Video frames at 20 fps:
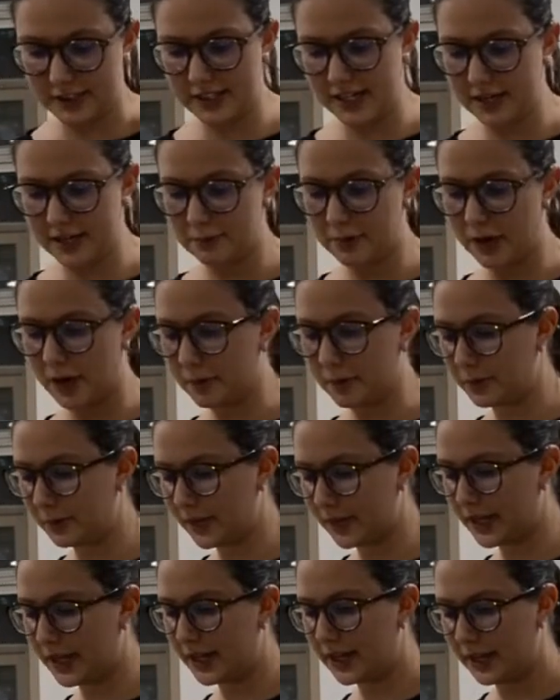time
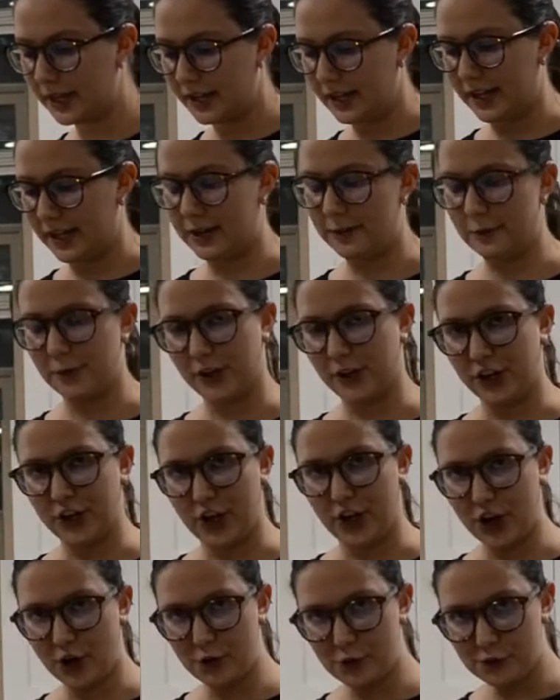probably, and we're going
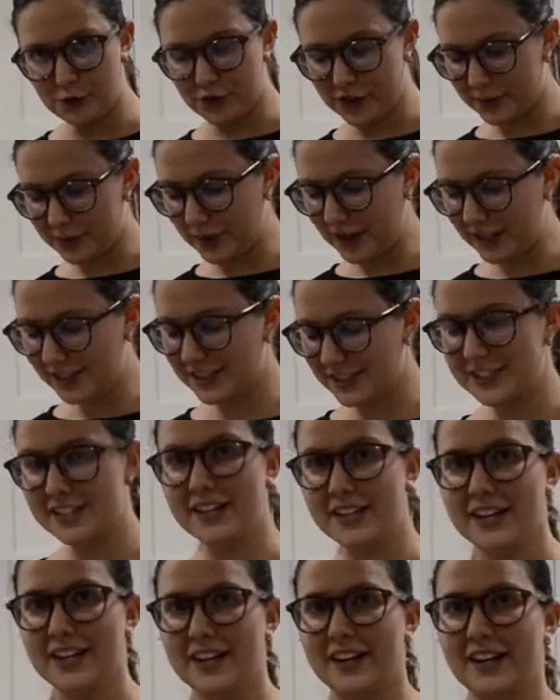to hope for the best.